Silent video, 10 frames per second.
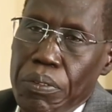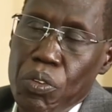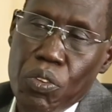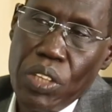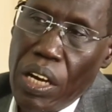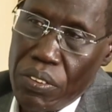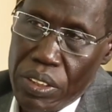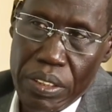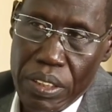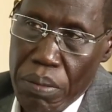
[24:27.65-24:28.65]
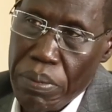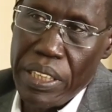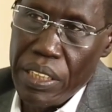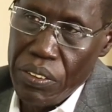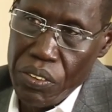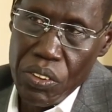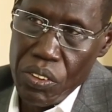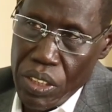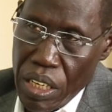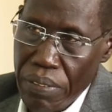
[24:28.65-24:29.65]
2,000, the medical
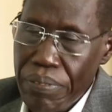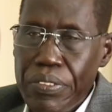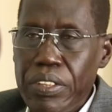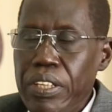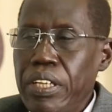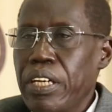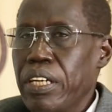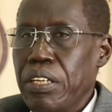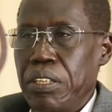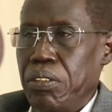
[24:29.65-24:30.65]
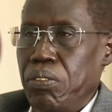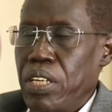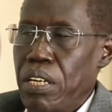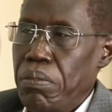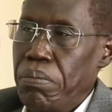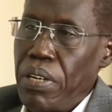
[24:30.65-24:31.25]
students now, we are